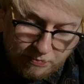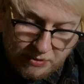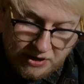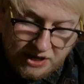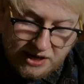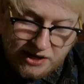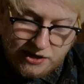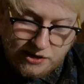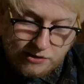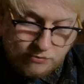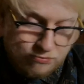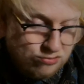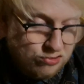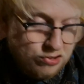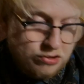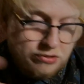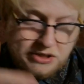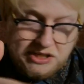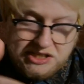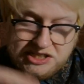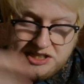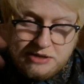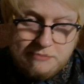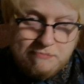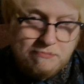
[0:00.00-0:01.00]
beer
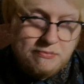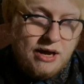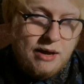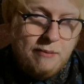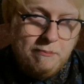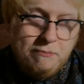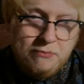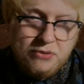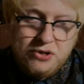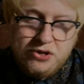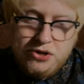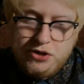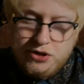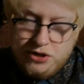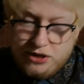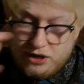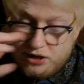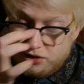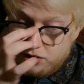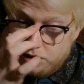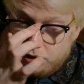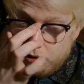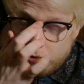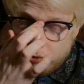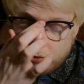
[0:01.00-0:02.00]
breweries in Bamberg?
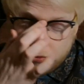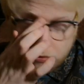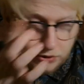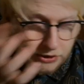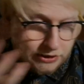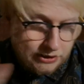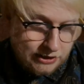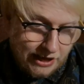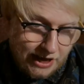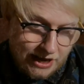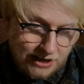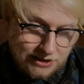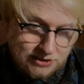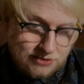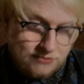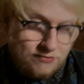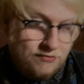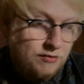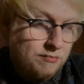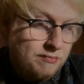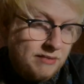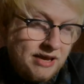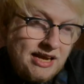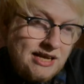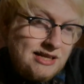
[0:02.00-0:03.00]
I know that
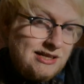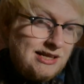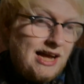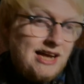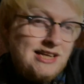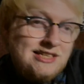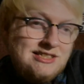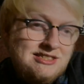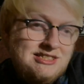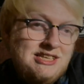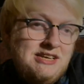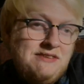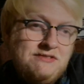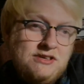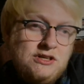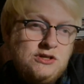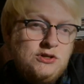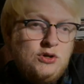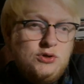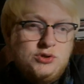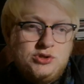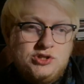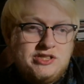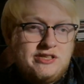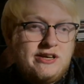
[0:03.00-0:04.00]
for me, that's even an
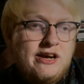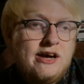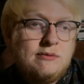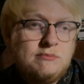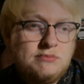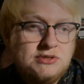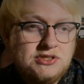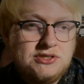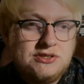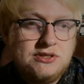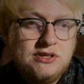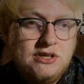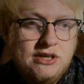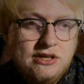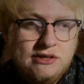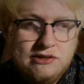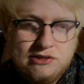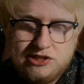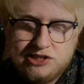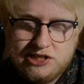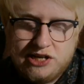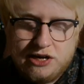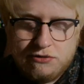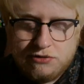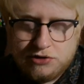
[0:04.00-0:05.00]
untapped
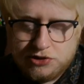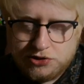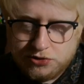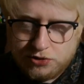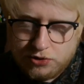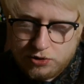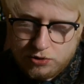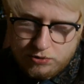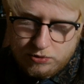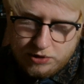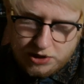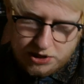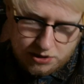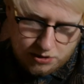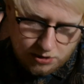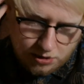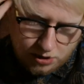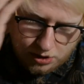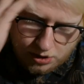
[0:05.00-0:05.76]
territory.